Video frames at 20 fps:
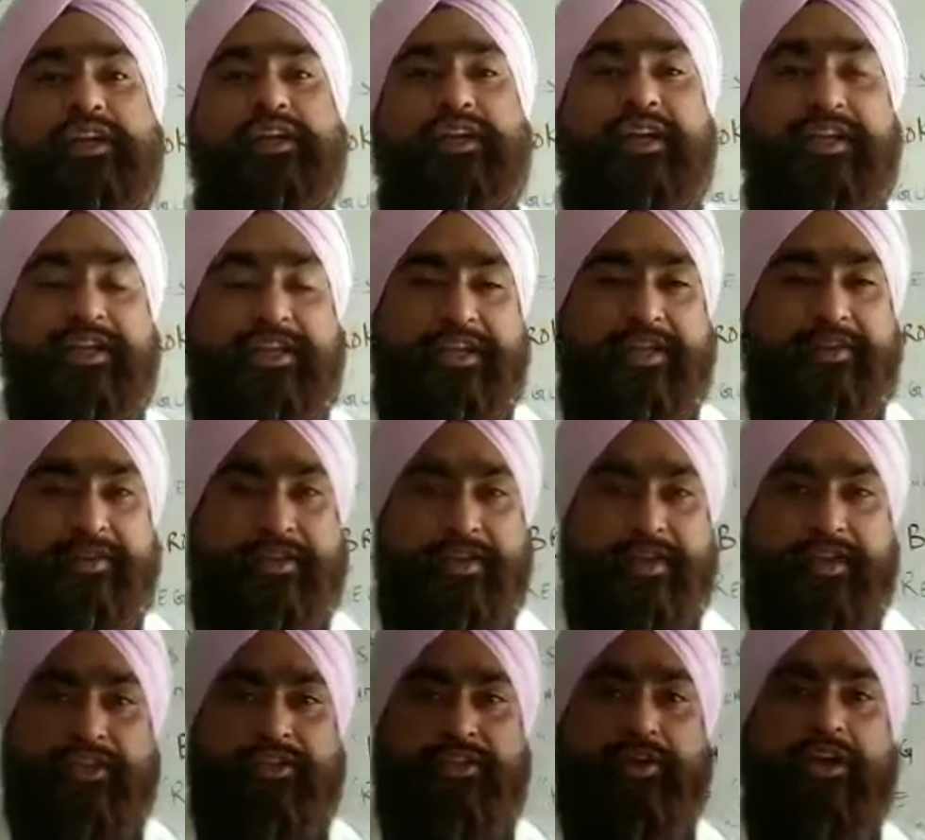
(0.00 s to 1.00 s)
current,
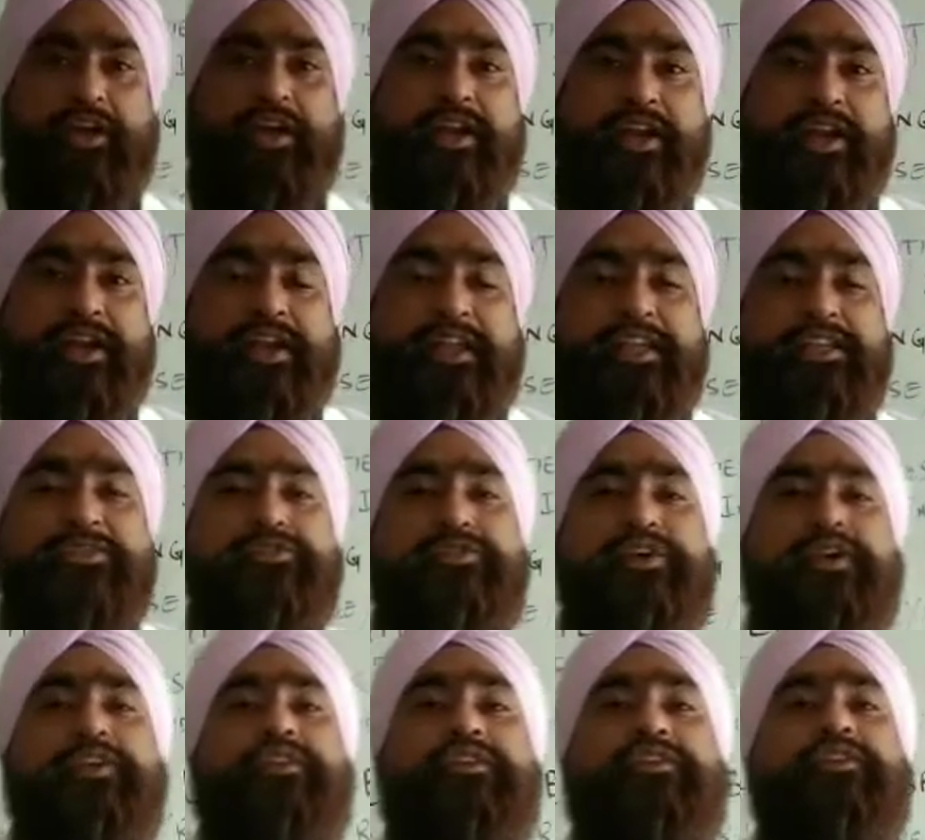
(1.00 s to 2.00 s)
so current is
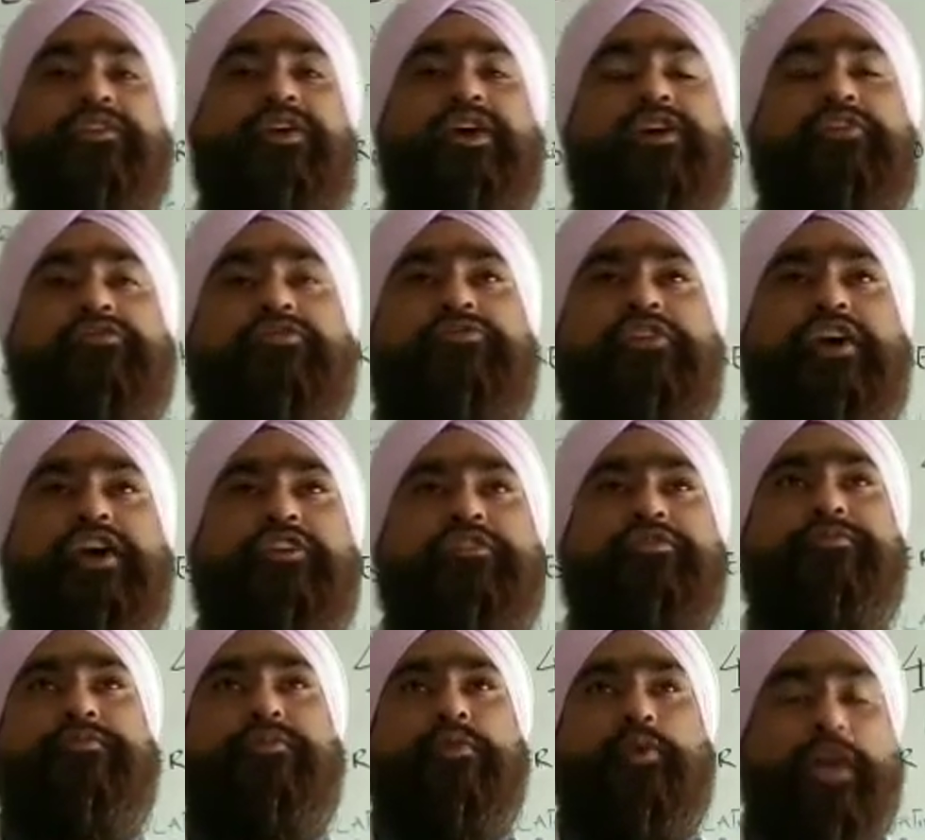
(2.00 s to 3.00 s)

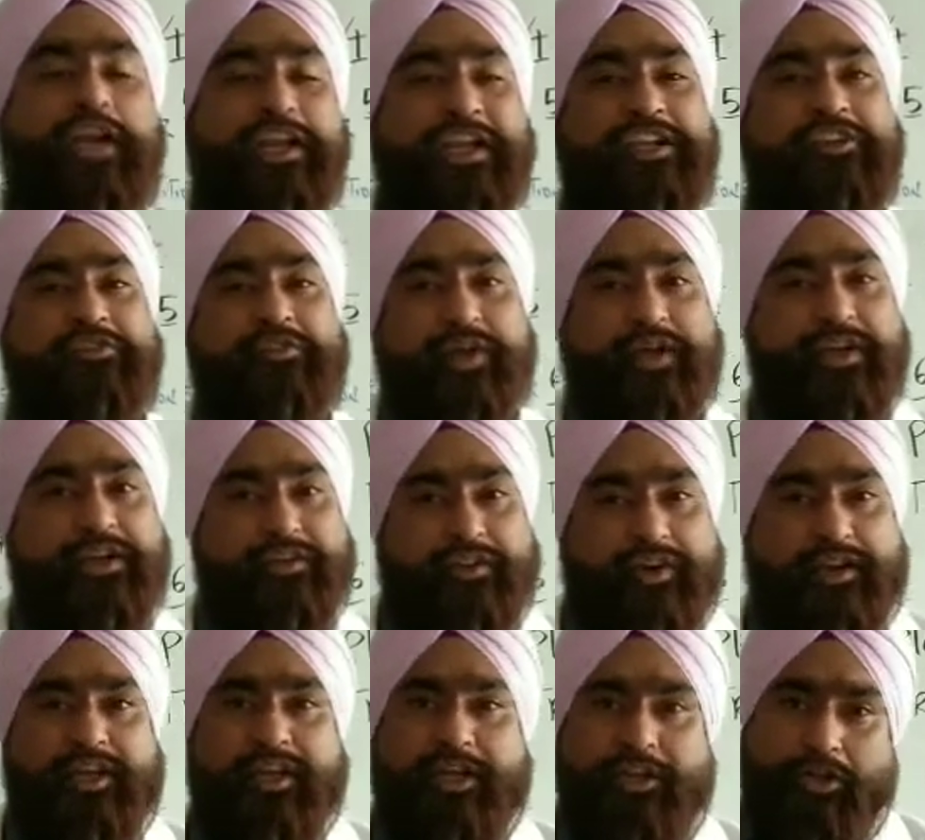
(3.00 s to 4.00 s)
$5.1
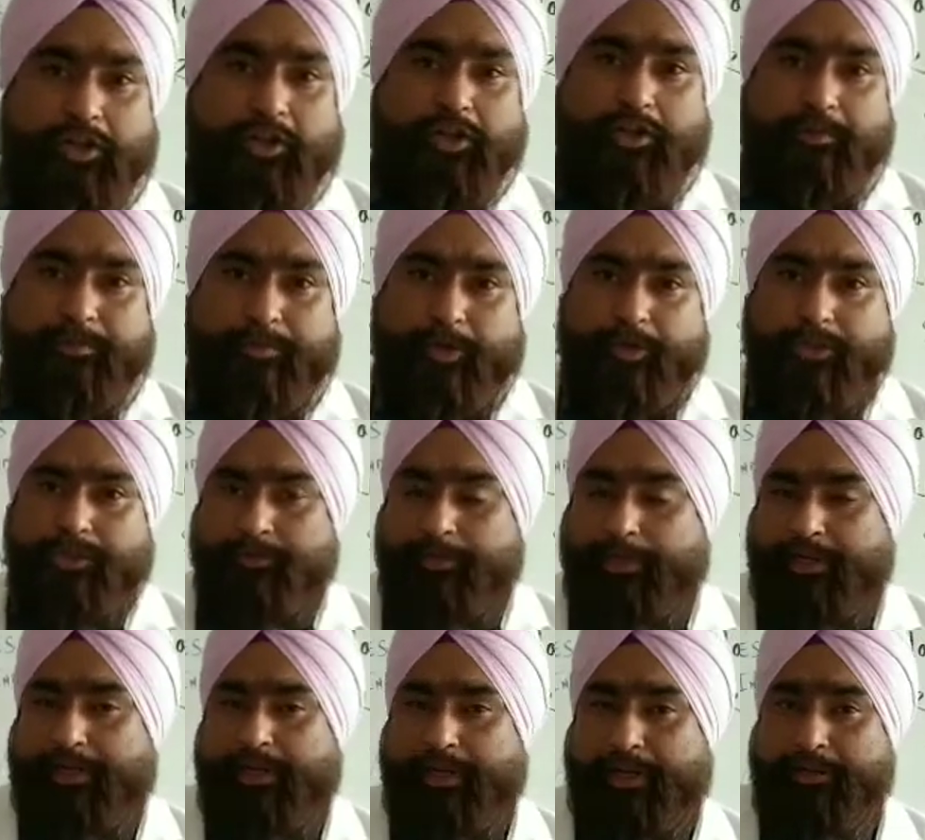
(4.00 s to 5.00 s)
trillion
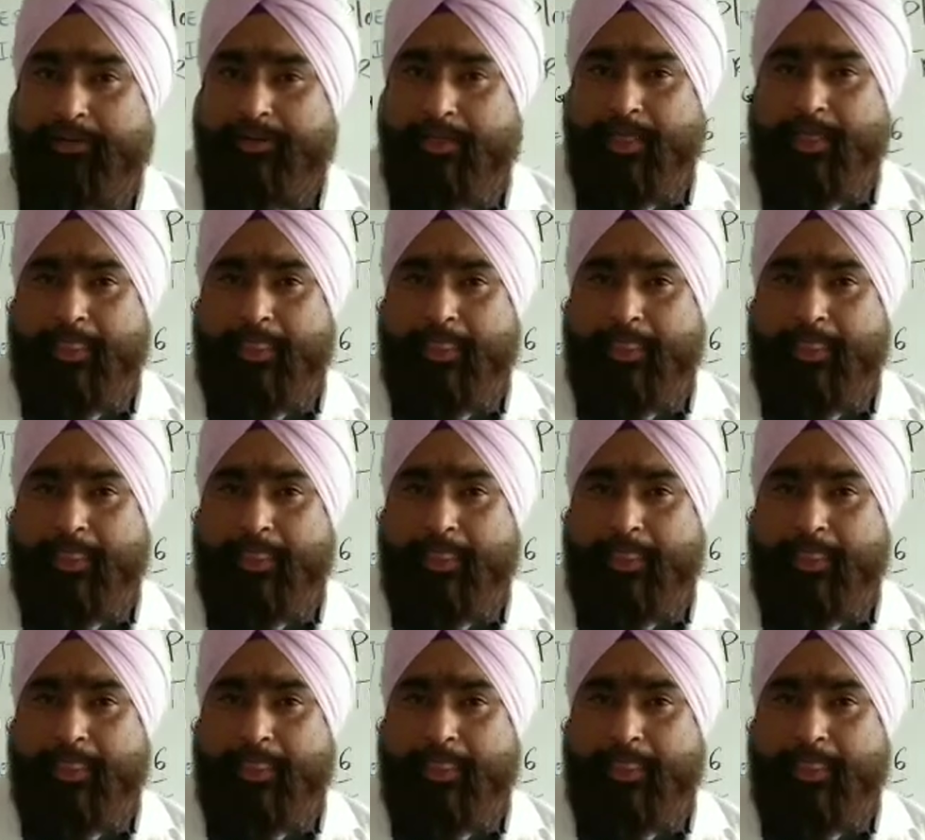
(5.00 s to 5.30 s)
approximately.